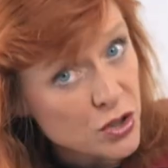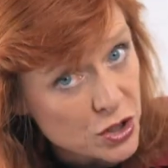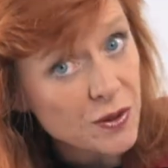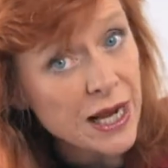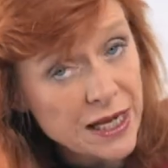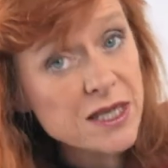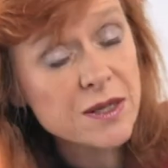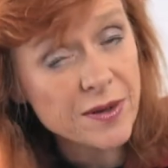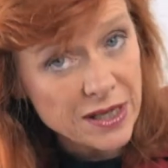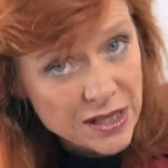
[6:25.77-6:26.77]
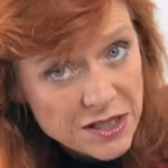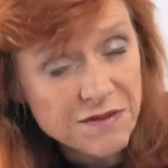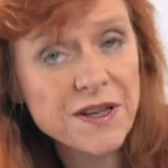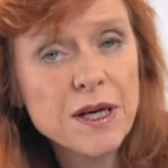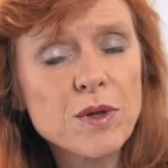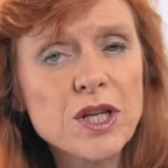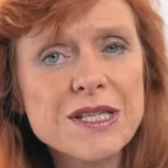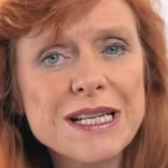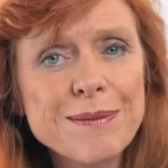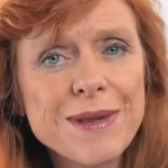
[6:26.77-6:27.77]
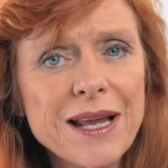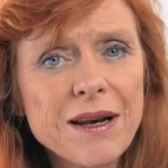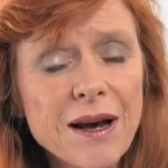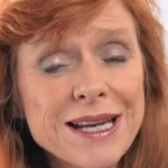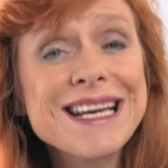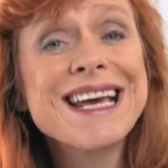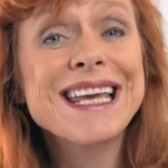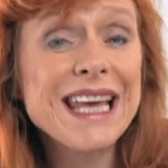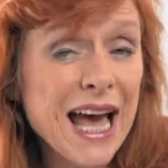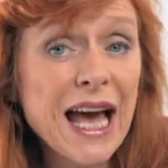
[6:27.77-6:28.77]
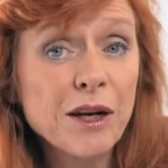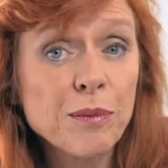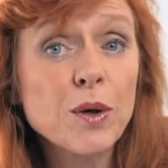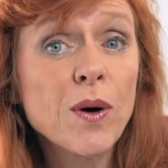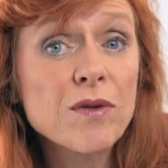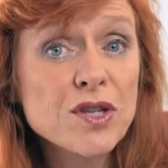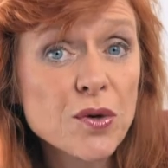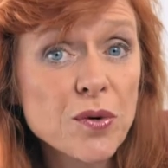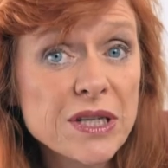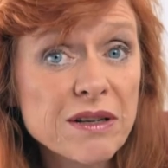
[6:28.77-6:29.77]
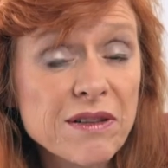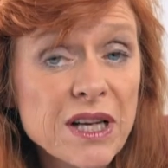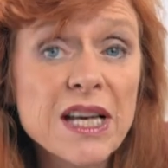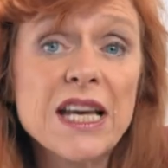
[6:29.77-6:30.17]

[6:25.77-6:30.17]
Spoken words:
not too late so it can interfere with your sleep that night, can be quite restorative.